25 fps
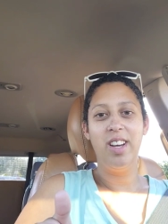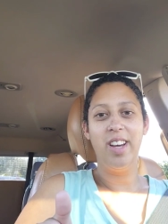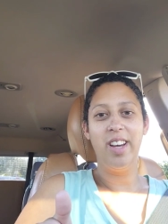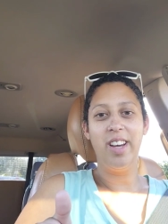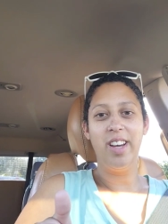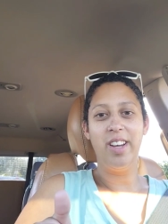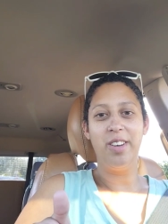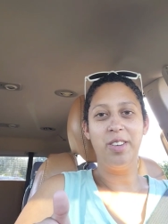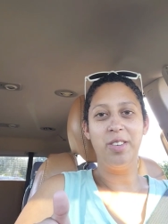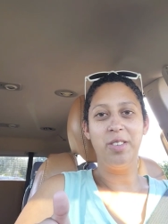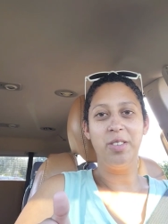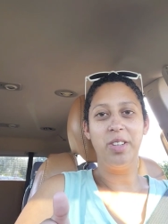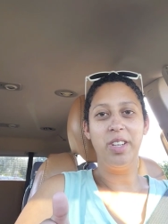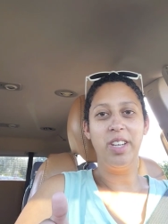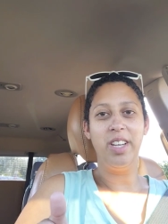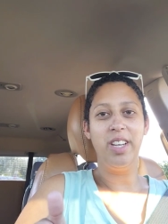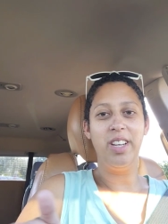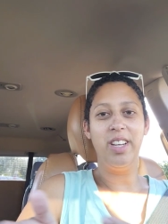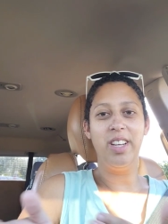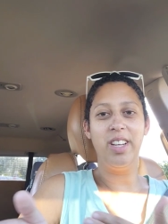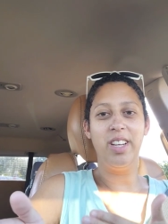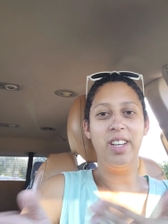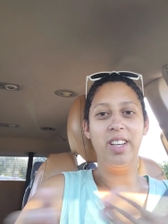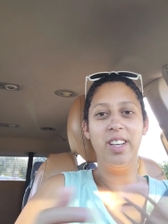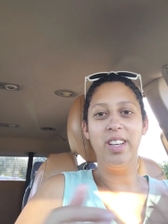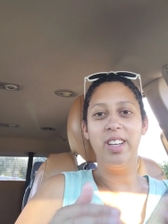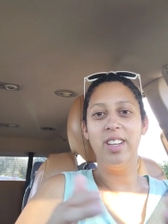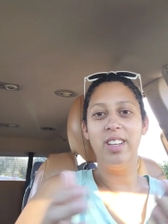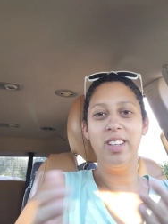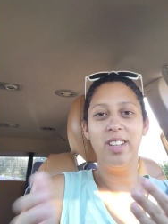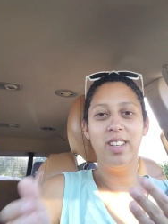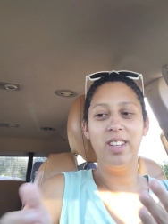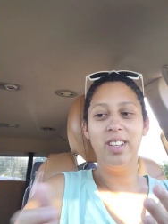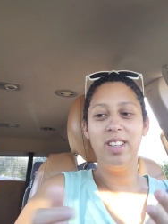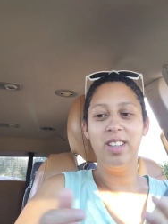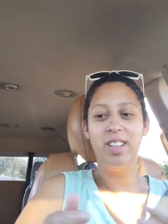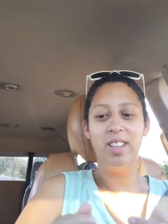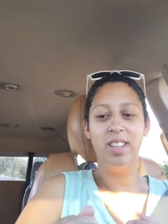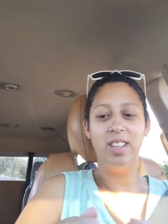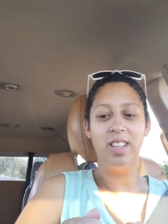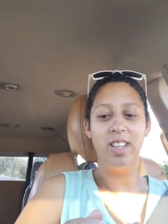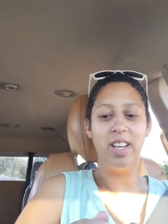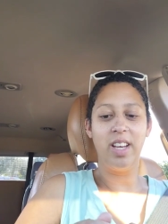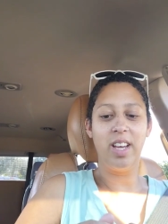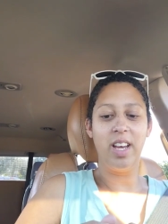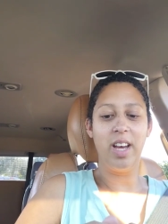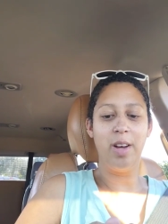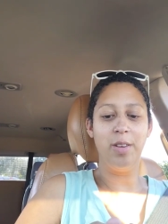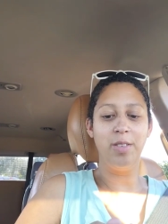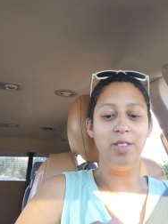handle eating
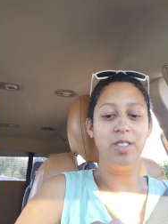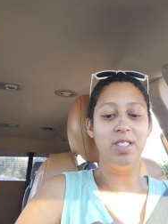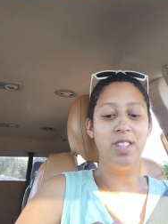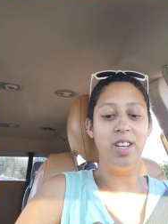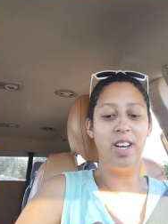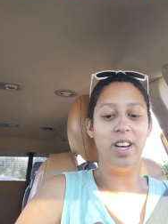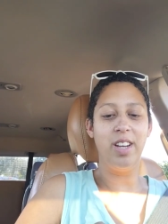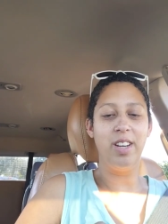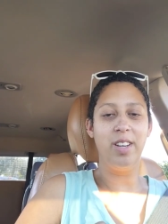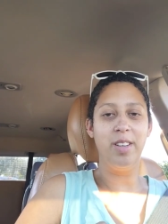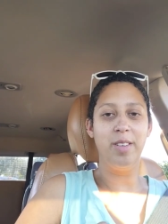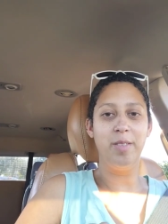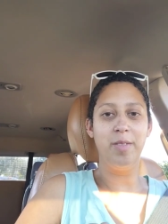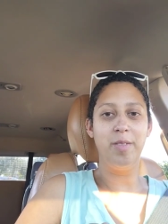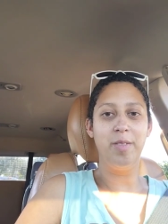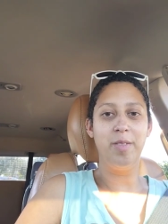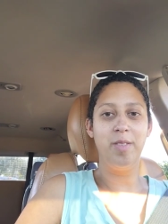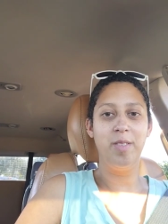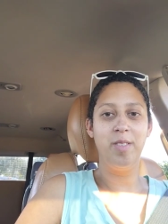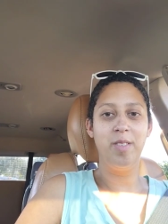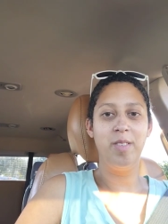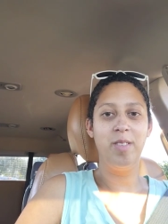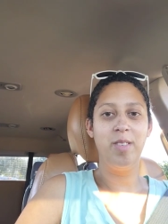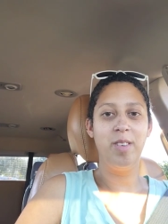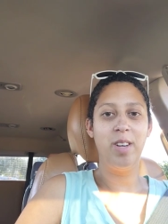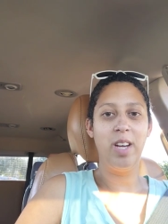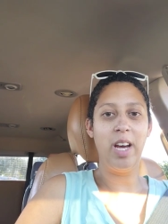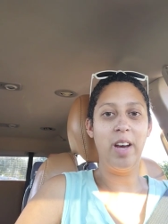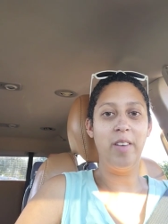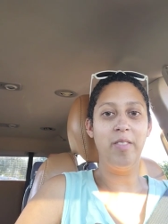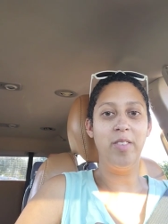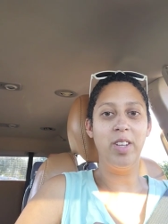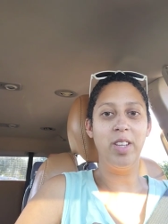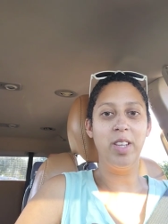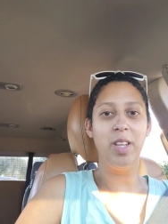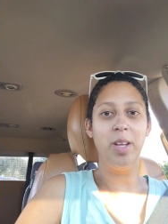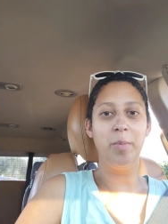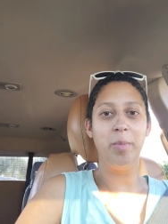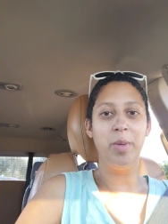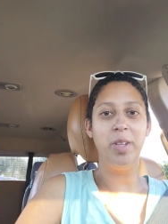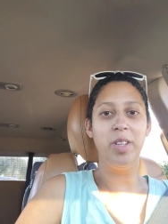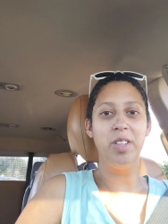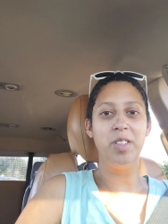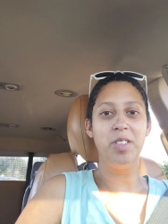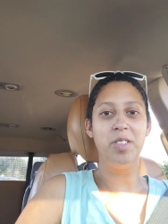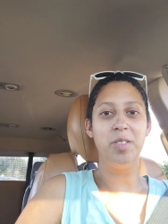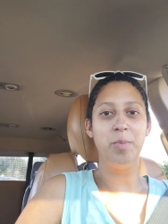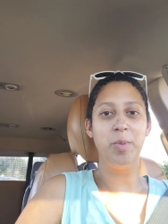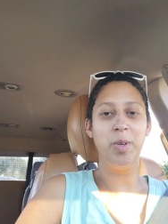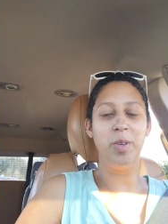like outside of having them in
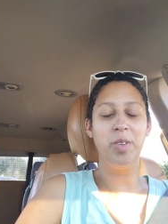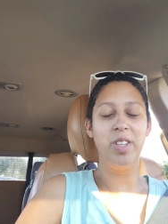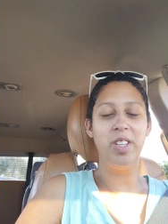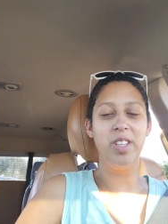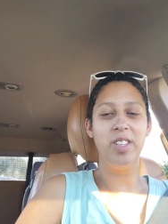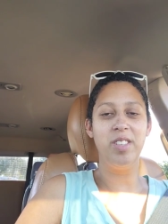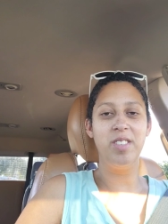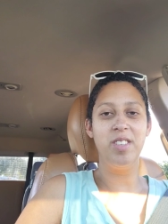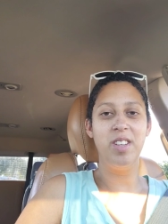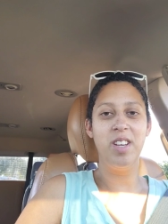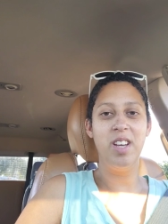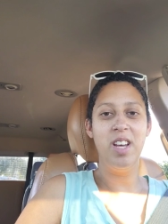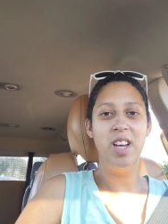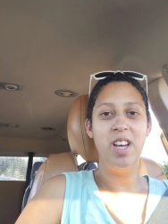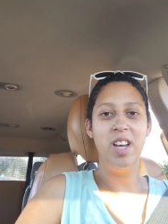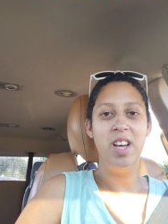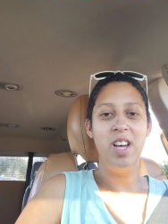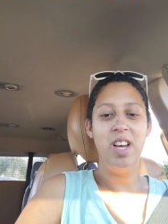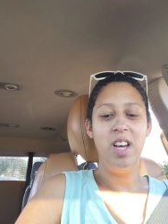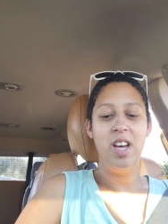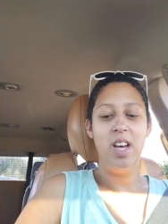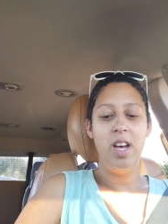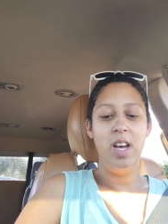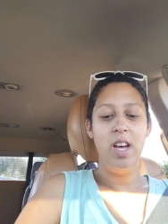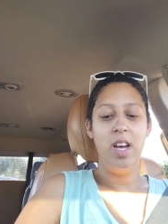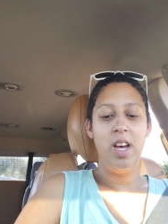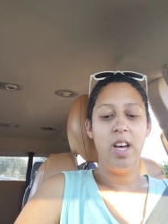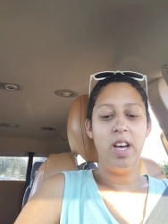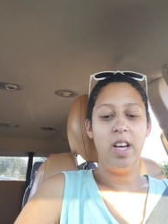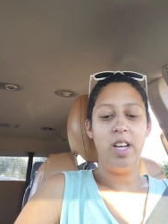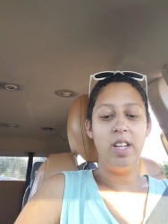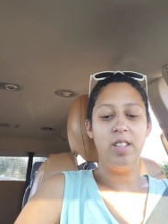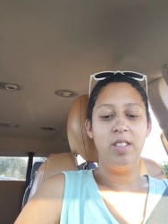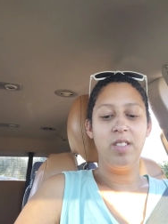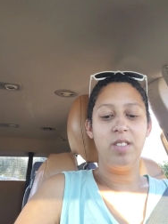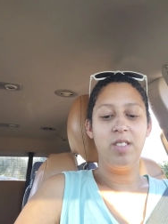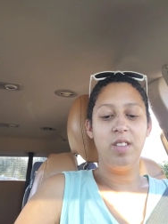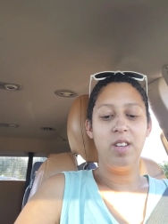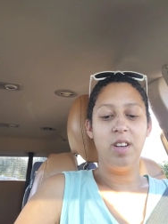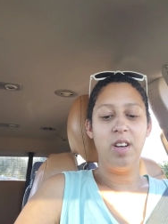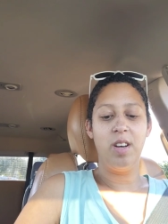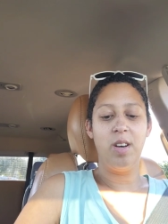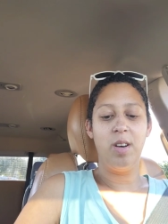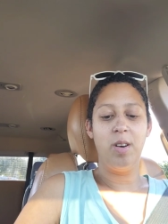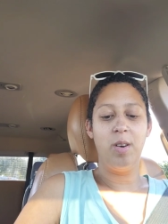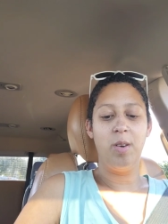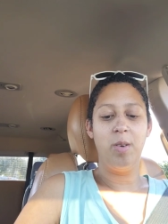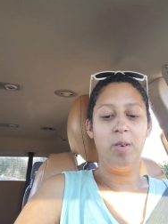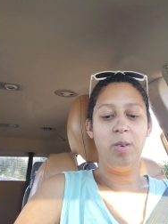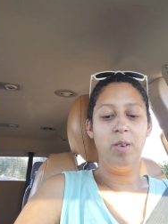the smoothies. And
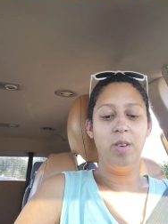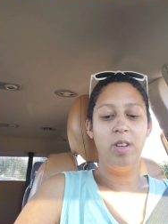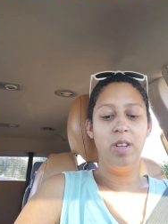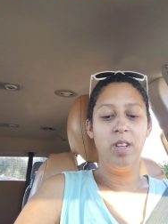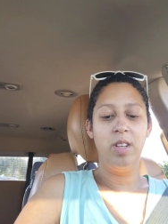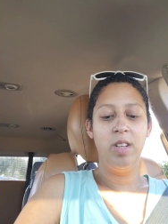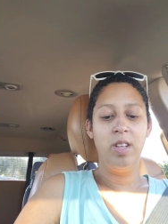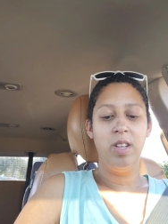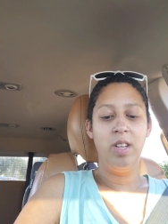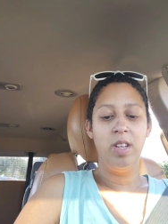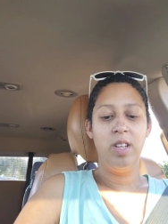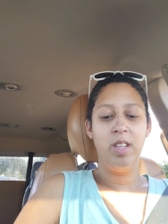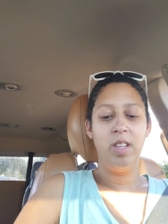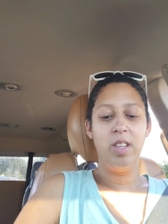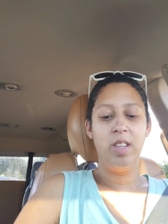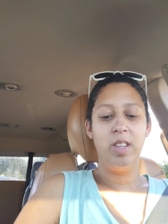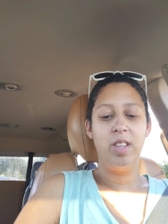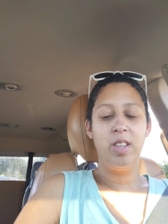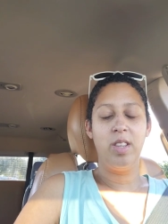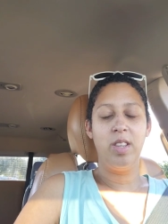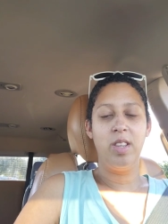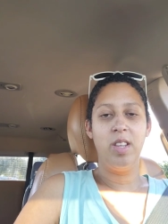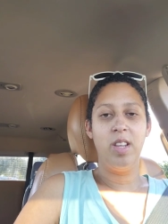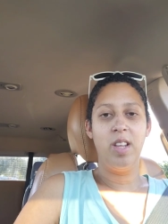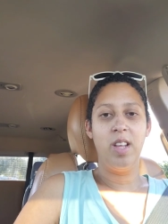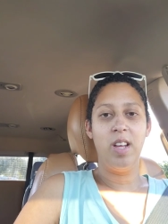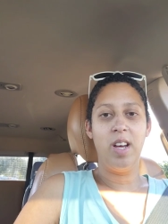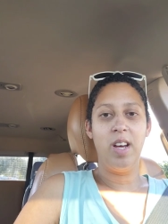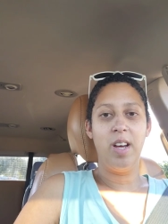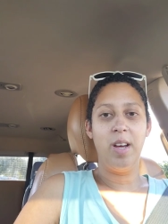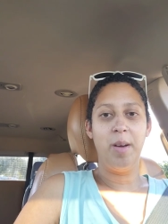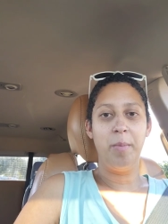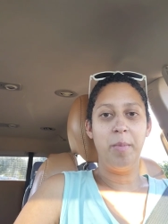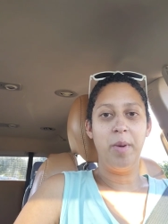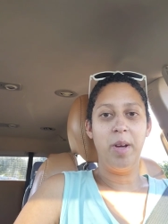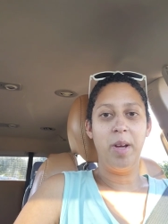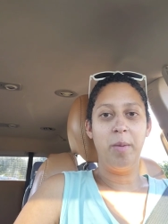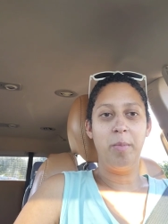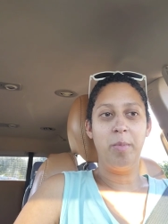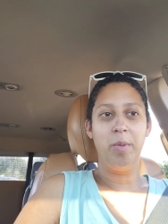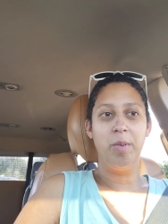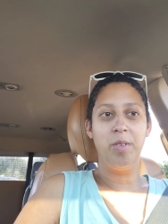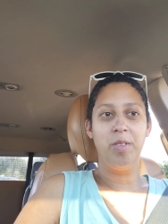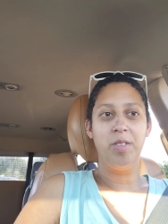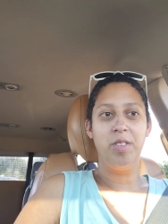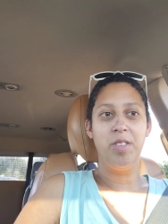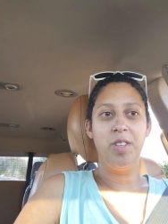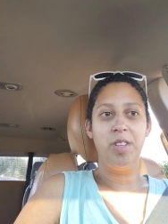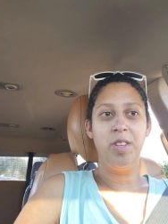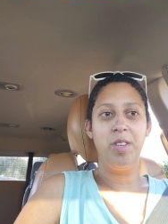so I'm
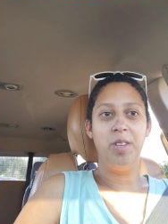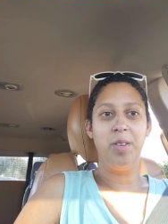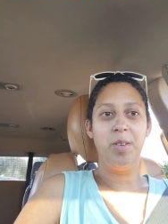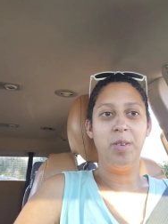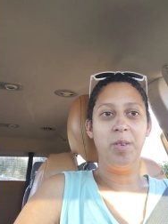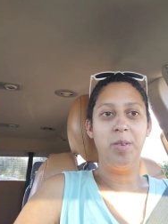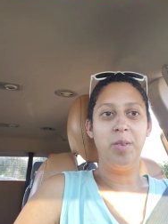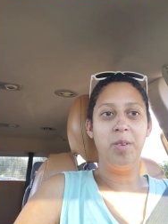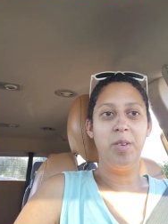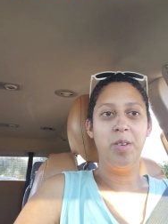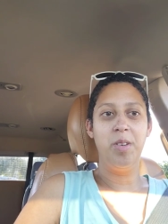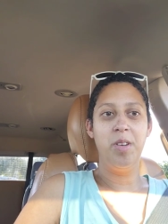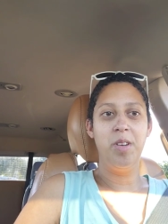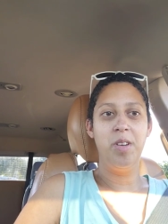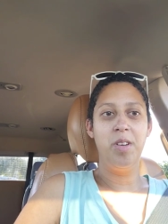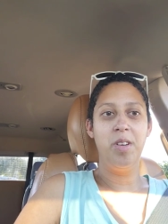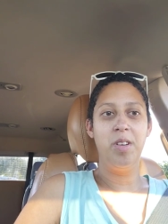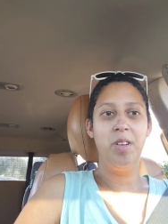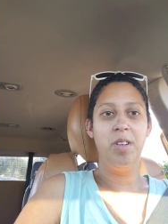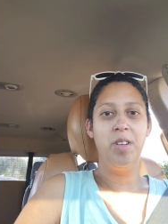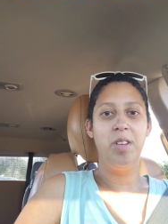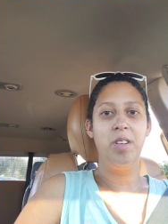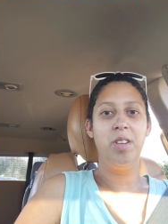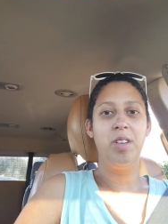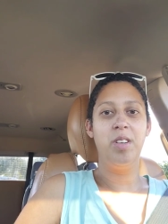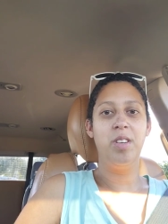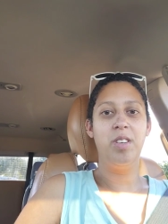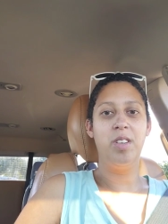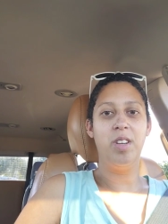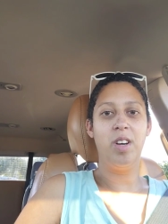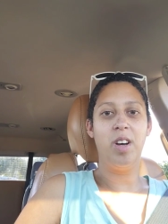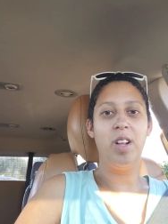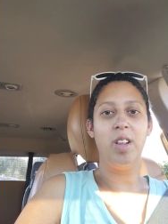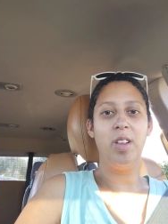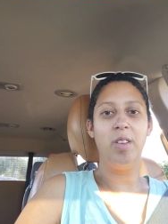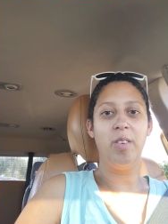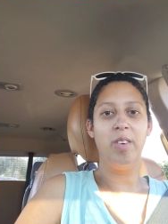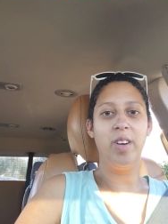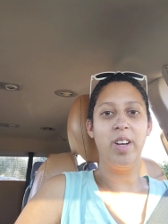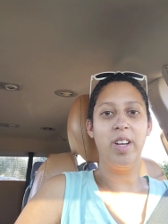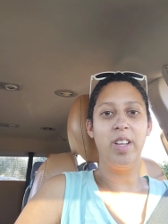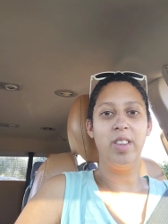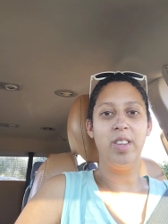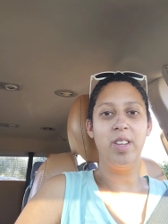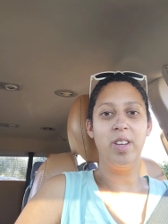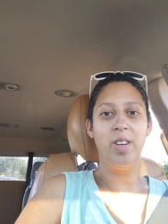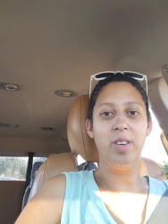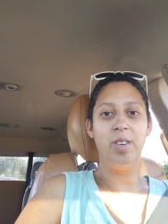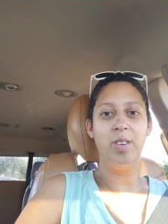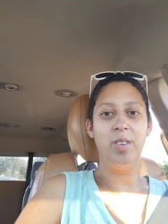able to
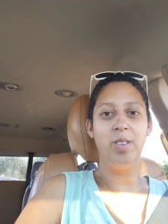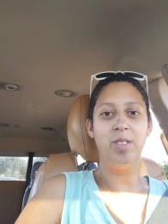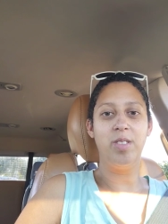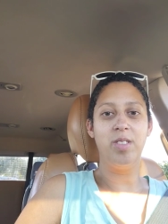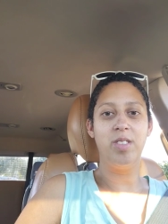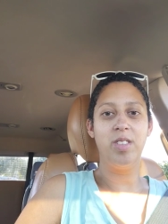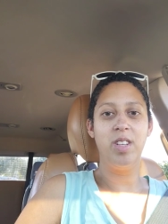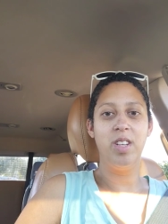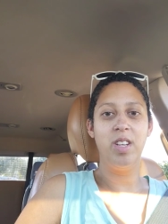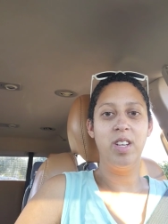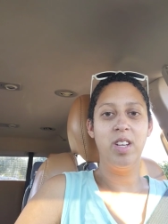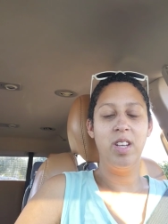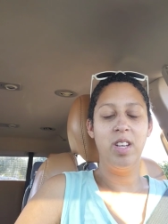tolerate those